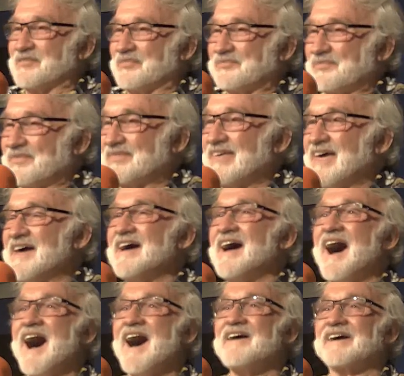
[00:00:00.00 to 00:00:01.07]
he's gone shy. He's
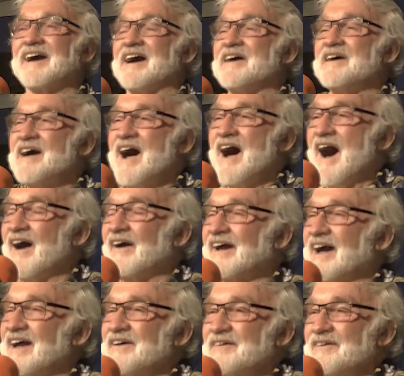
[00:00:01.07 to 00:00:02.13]
gone shy. He'll be okay. fine.
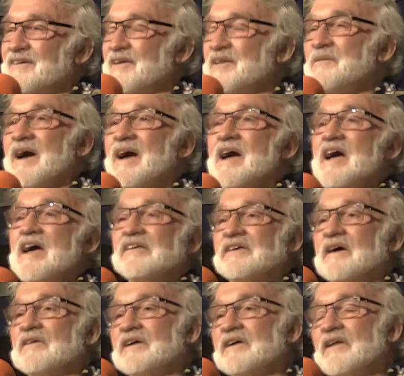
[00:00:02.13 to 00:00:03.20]
Okay. Anyway,
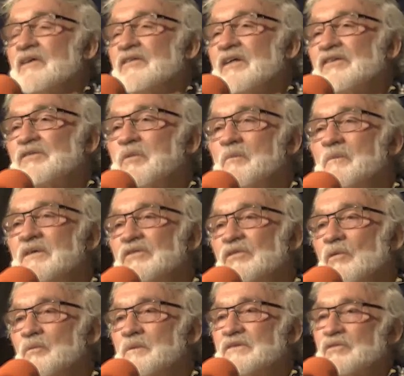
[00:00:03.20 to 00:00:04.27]
so yeah, no, that's
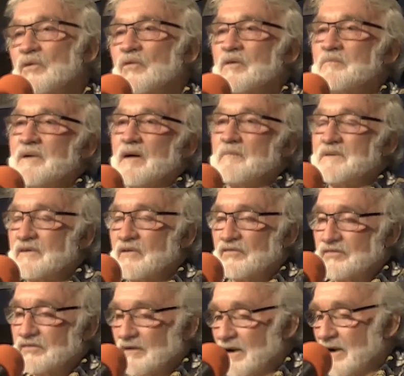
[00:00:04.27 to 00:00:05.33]
what we thought we'd talk
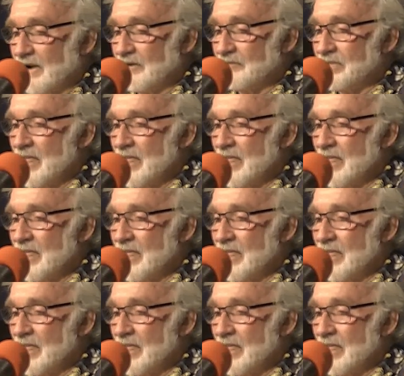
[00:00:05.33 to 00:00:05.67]
about because